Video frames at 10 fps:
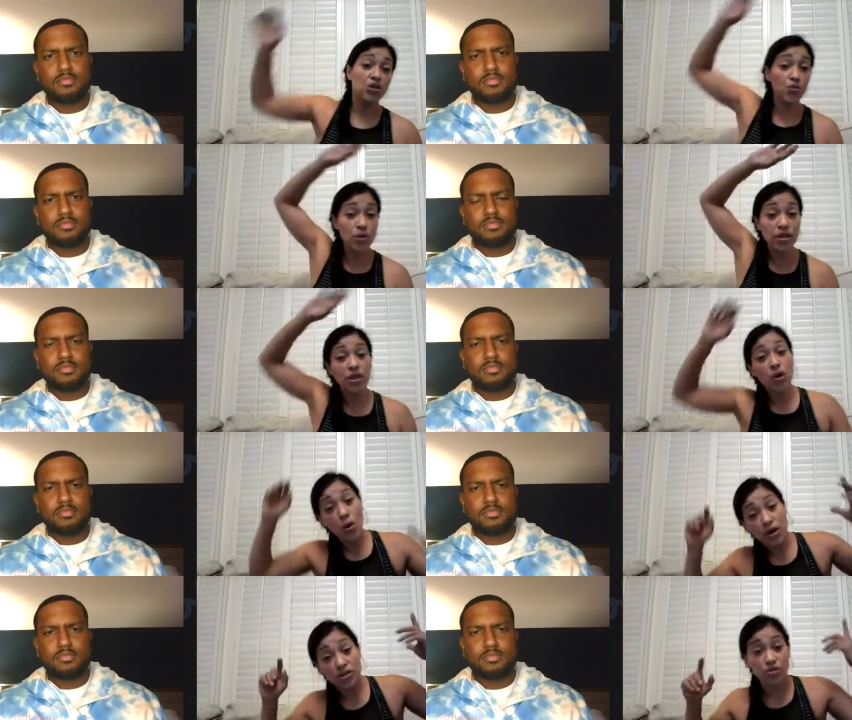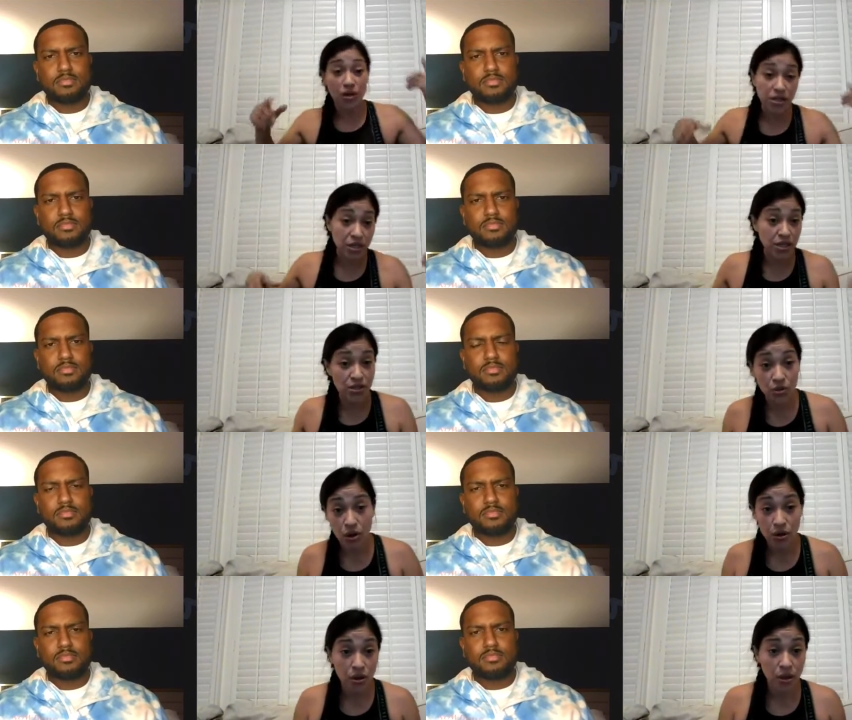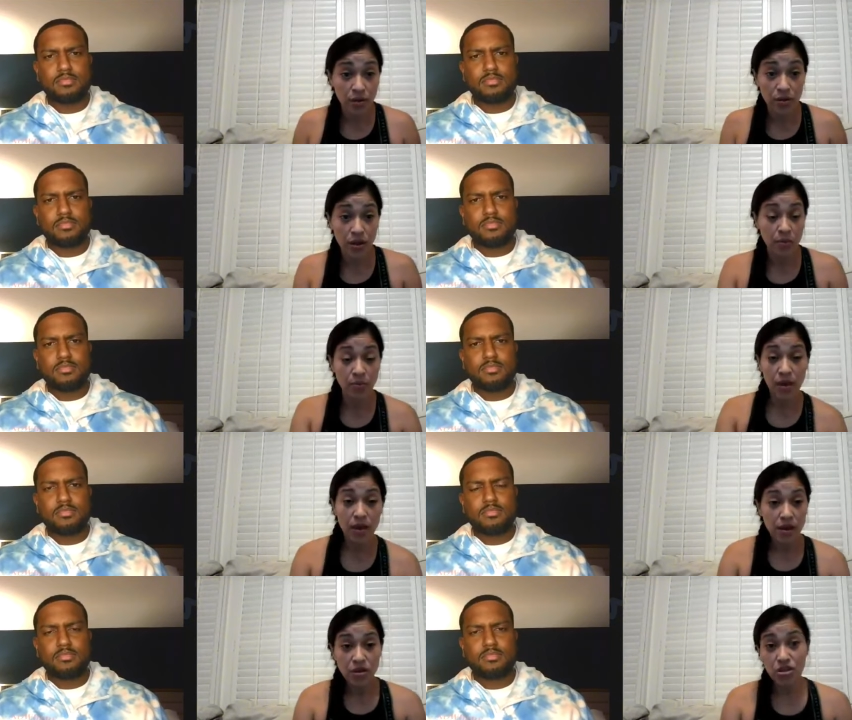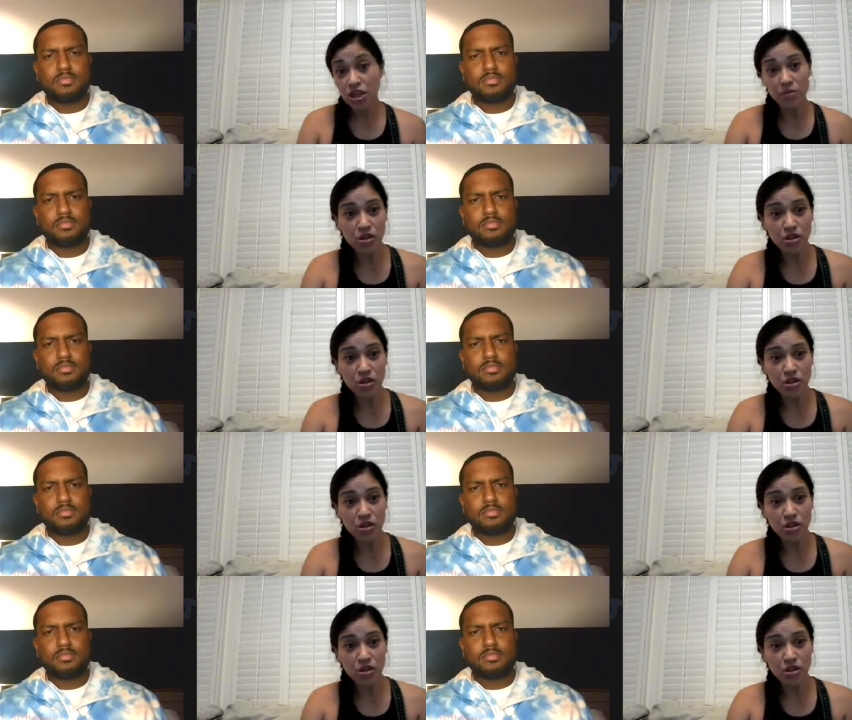Speaker 1: doing the yoga stretches or the gym